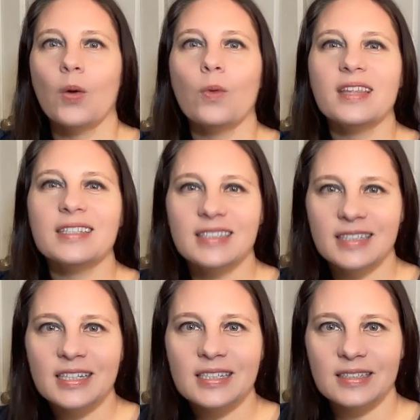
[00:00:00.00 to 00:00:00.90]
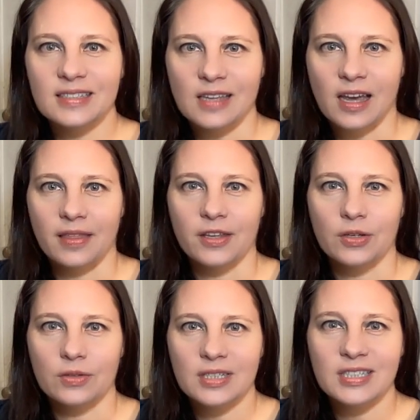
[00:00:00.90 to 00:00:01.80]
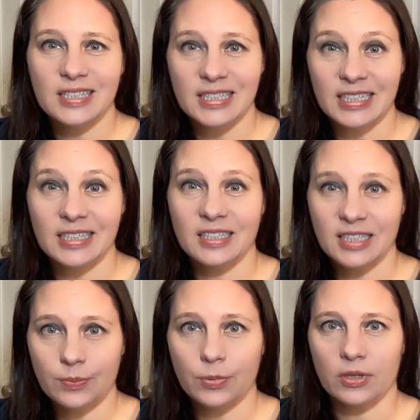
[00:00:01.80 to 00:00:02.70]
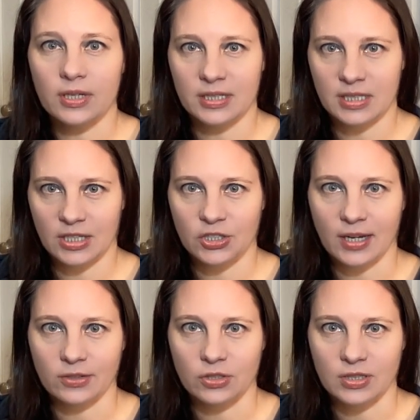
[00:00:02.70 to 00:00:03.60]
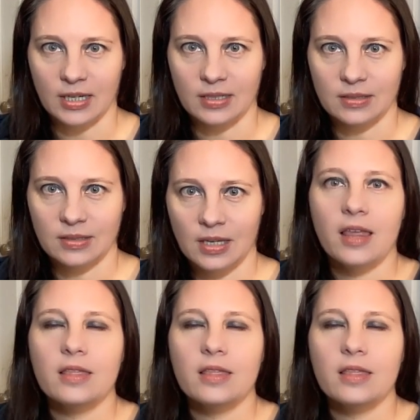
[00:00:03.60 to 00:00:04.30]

Well, then see it as a sign that you need to dig deeper into each exercise.